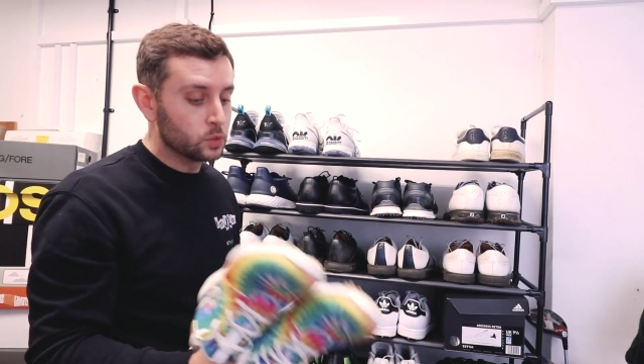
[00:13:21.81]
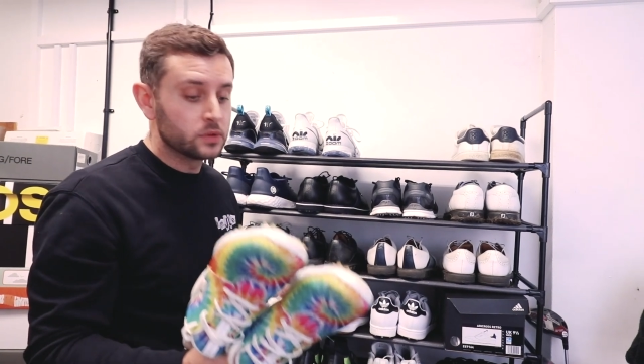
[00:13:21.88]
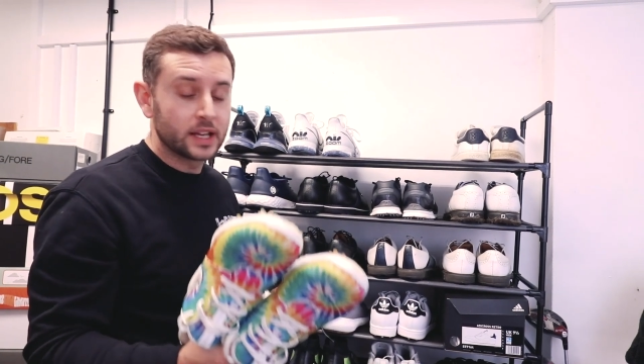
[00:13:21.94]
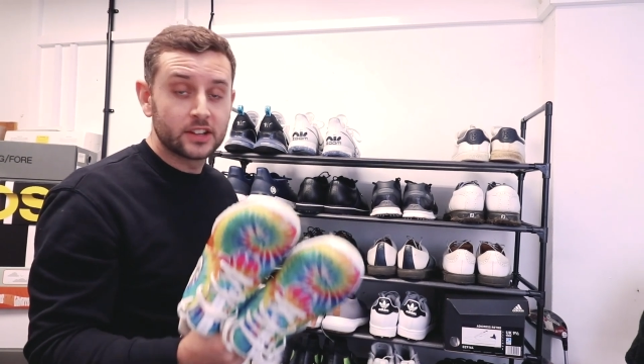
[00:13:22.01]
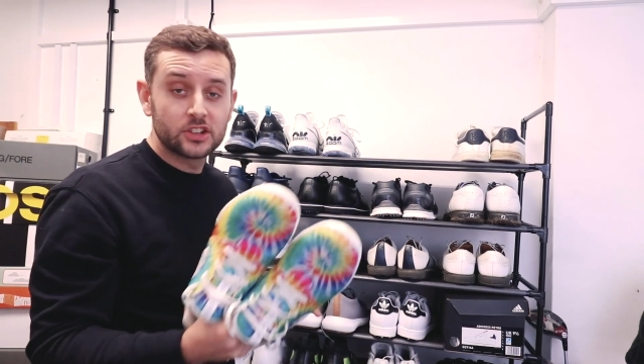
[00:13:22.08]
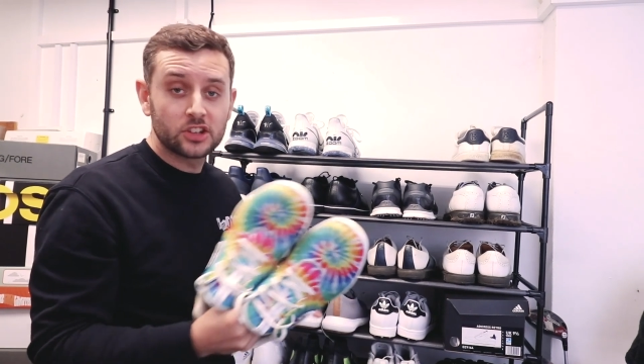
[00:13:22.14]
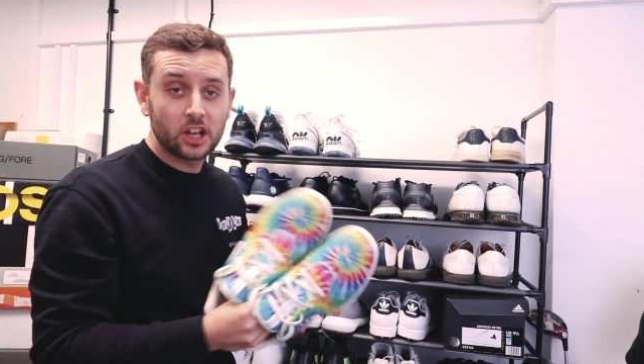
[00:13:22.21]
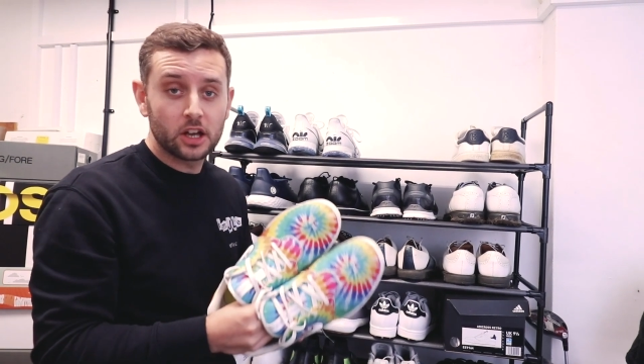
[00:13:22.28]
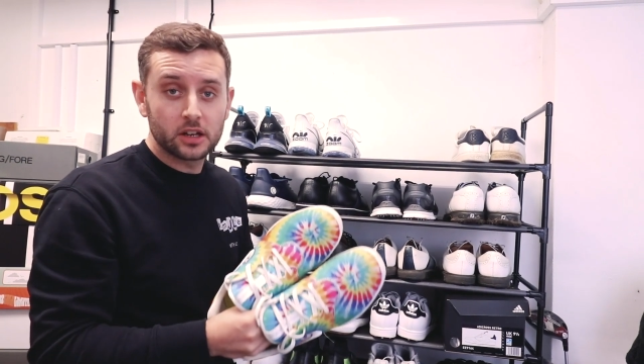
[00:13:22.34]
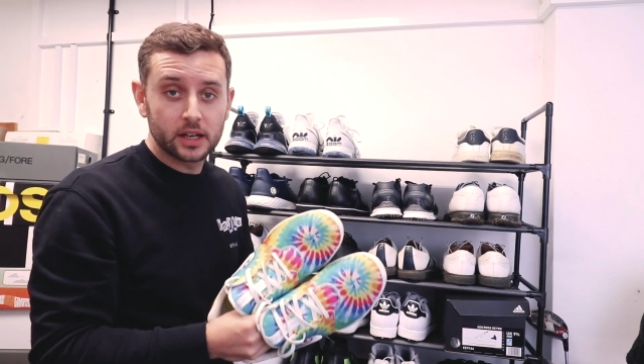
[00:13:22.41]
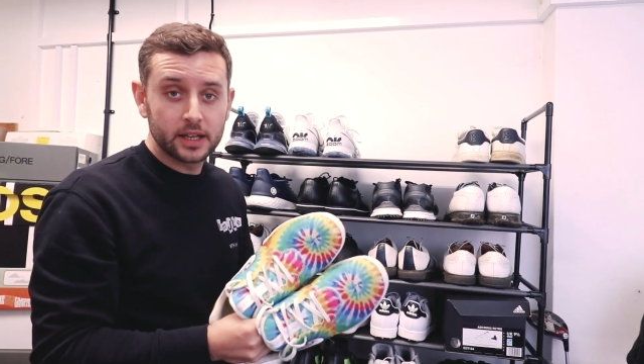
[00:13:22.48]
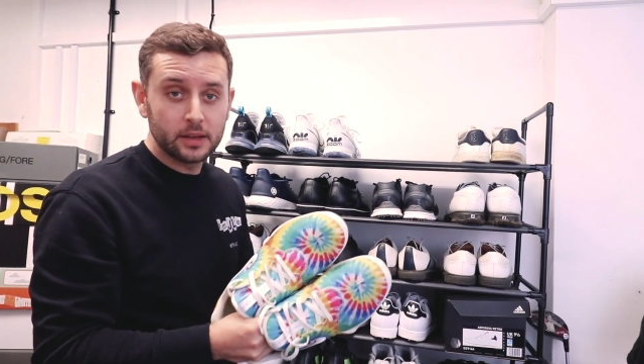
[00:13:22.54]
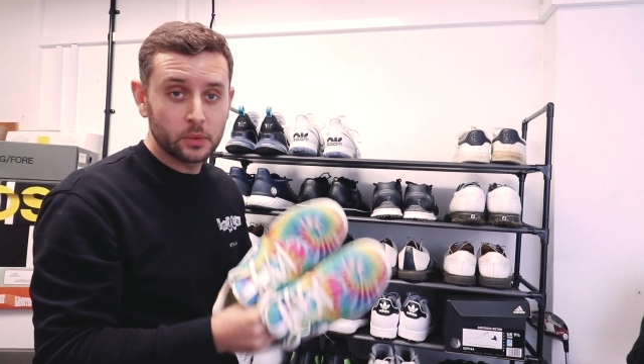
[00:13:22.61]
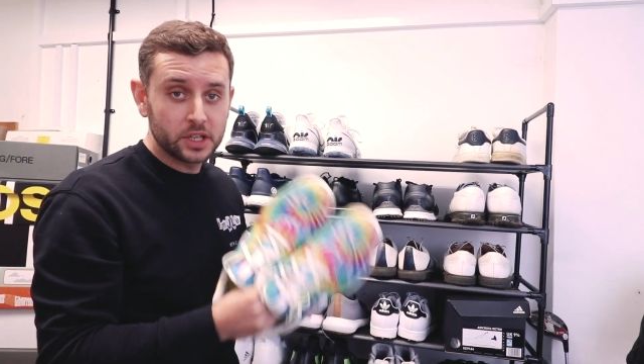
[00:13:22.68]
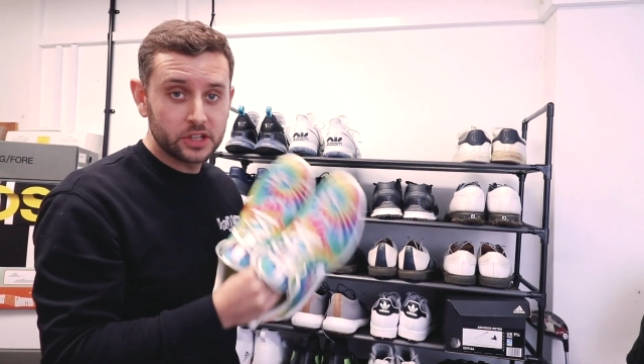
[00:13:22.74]
They
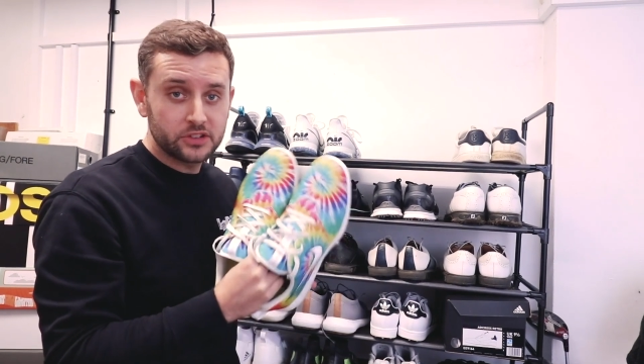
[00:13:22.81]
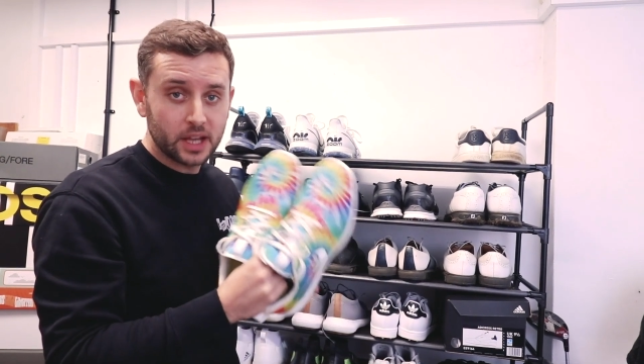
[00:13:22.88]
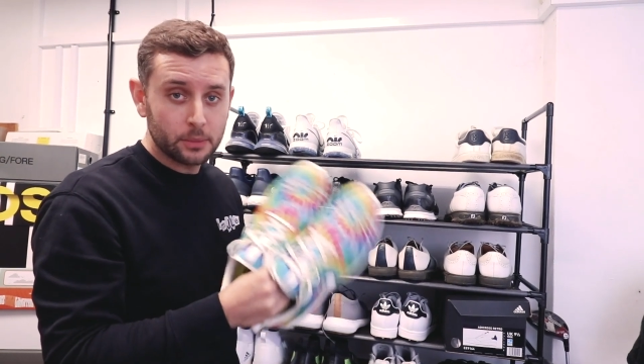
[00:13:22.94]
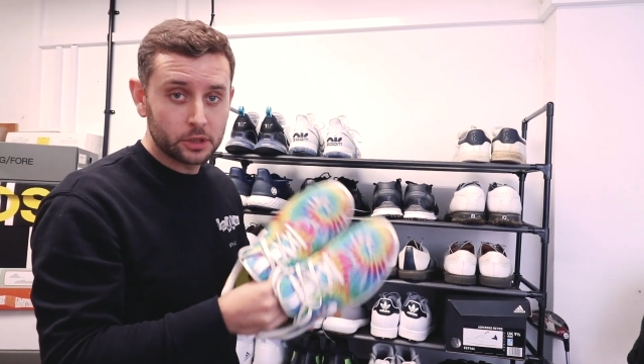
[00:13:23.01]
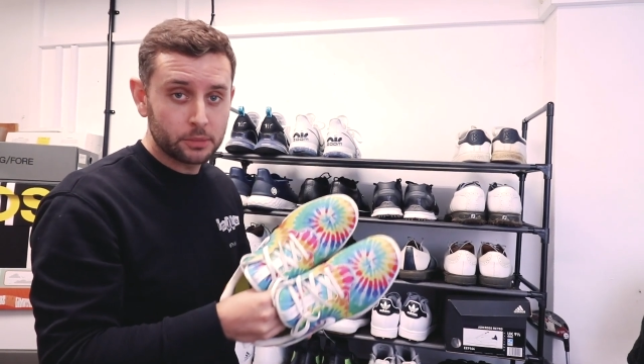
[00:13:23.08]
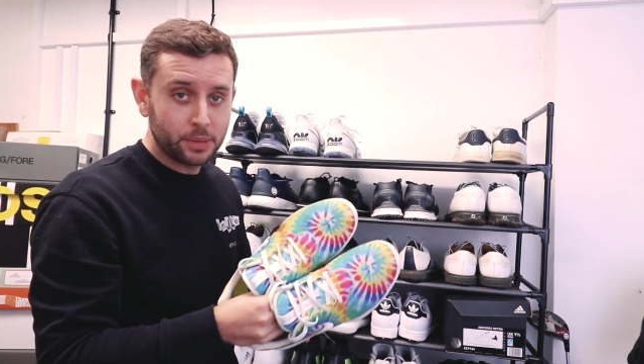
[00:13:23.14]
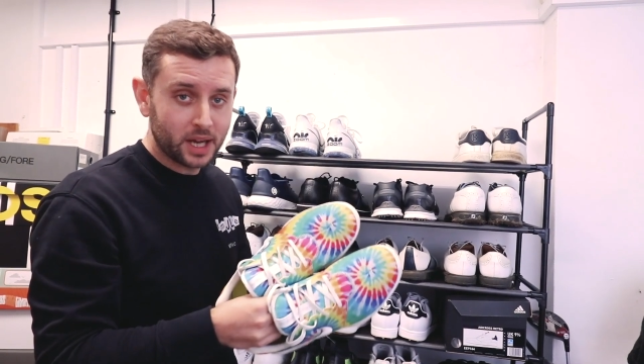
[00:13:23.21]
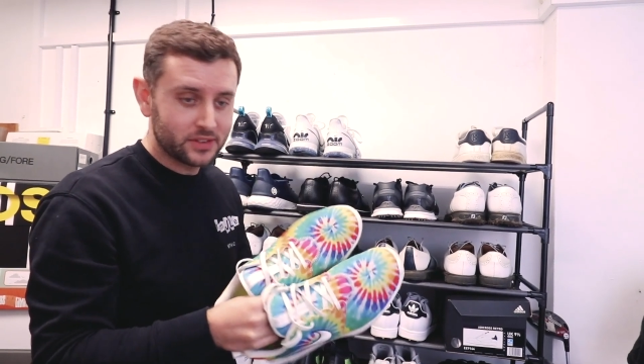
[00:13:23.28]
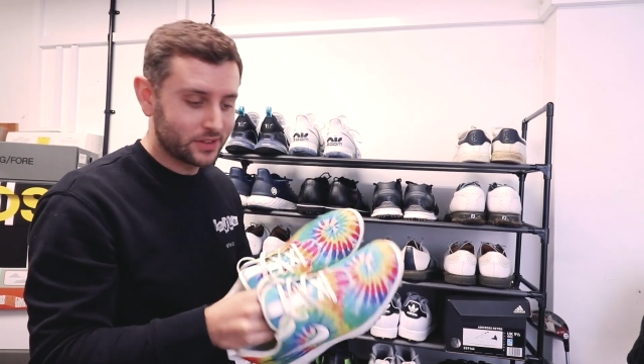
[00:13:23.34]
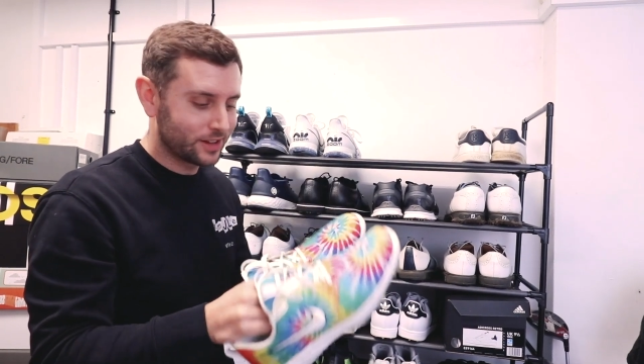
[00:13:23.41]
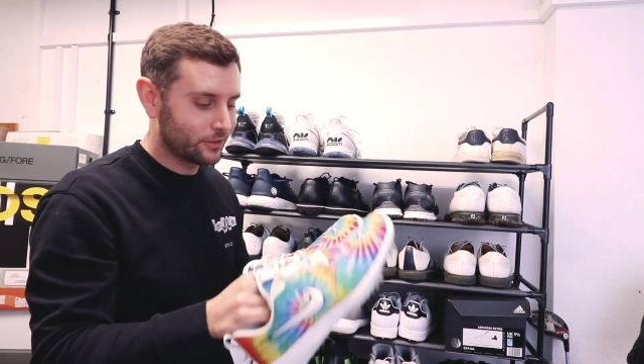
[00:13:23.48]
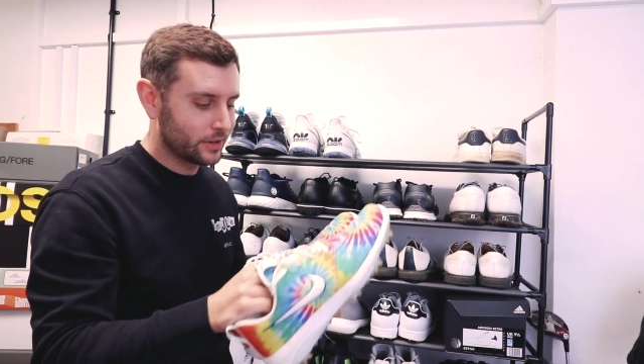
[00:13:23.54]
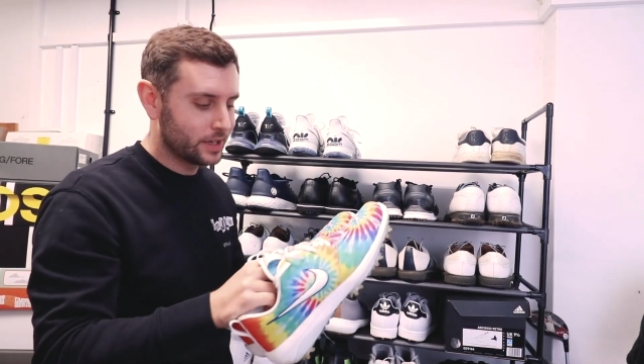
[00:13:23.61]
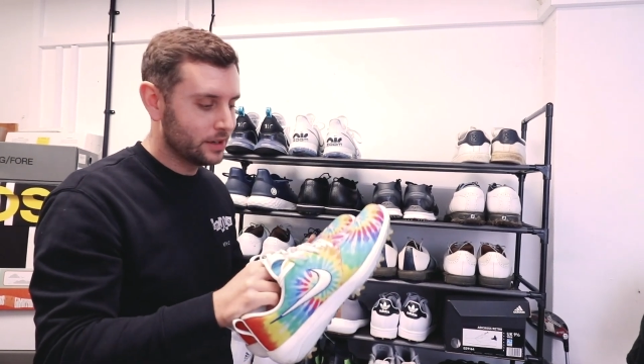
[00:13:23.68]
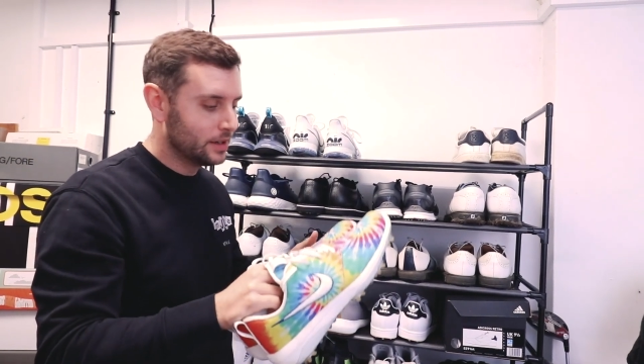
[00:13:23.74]
certainly, when you step on a putting
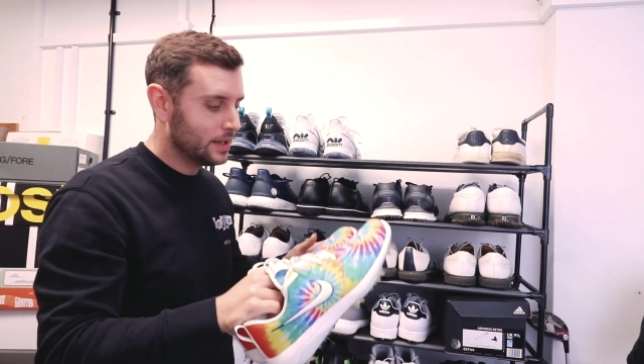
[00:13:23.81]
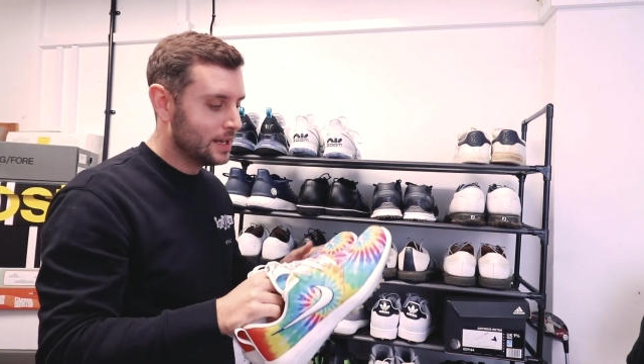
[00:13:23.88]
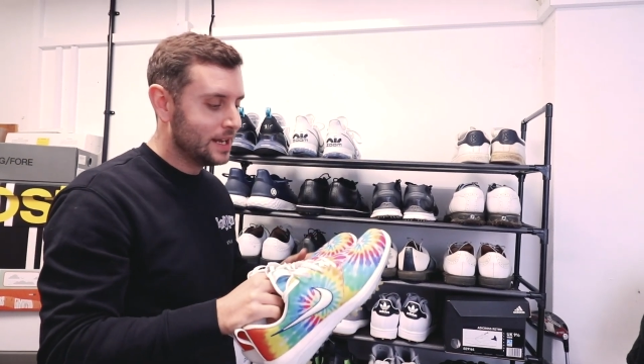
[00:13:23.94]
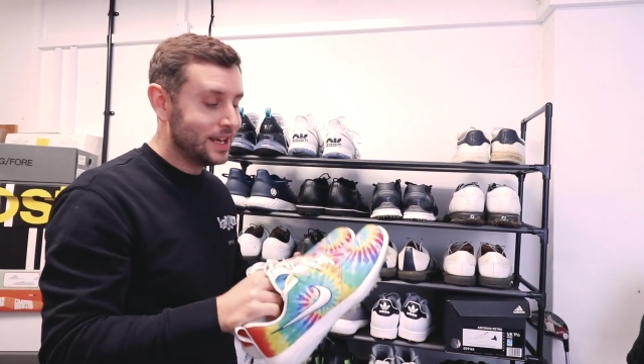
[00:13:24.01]
green,